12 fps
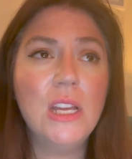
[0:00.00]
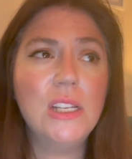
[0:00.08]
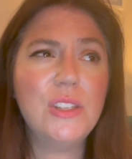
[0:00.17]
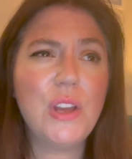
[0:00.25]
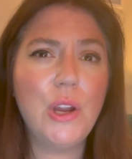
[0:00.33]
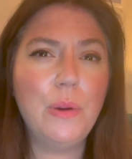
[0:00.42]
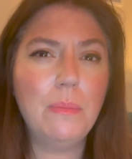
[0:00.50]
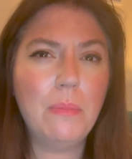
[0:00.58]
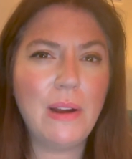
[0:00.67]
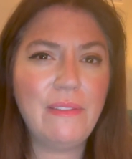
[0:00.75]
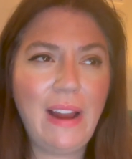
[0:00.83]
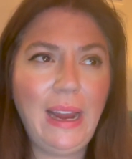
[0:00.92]
So
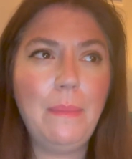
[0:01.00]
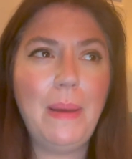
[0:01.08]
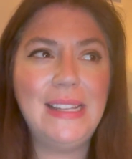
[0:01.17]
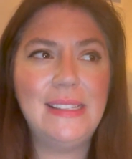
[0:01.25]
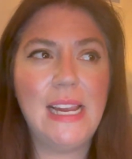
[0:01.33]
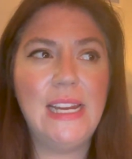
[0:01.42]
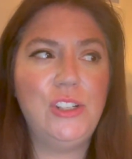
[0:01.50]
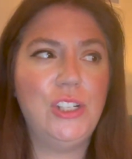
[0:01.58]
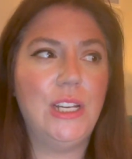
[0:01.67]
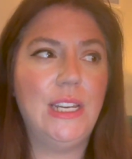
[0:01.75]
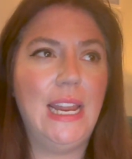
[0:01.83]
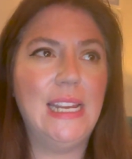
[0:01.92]
my
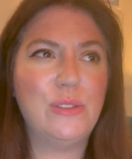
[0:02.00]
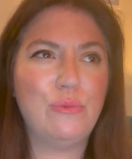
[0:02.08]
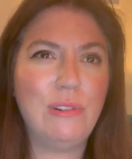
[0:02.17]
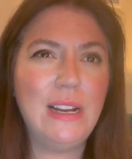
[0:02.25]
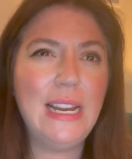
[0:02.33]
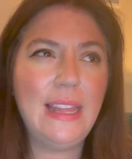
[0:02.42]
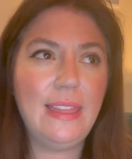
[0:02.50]
recommendation is really